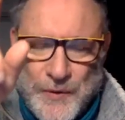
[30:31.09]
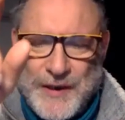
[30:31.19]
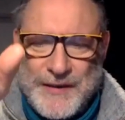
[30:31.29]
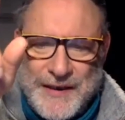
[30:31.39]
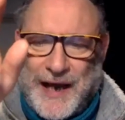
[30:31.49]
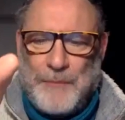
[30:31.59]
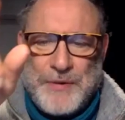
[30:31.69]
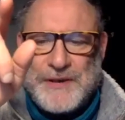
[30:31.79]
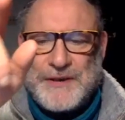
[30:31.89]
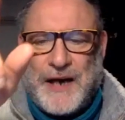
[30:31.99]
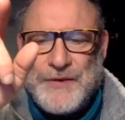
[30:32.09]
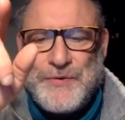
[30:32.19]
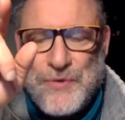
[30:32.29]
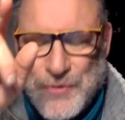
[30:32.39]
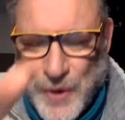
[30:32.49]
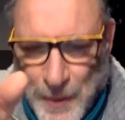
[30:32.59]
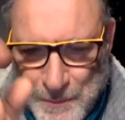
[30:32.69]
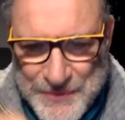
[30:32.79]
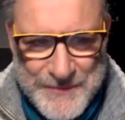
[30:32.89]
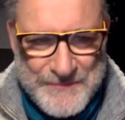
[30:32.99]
where the numbers start to drop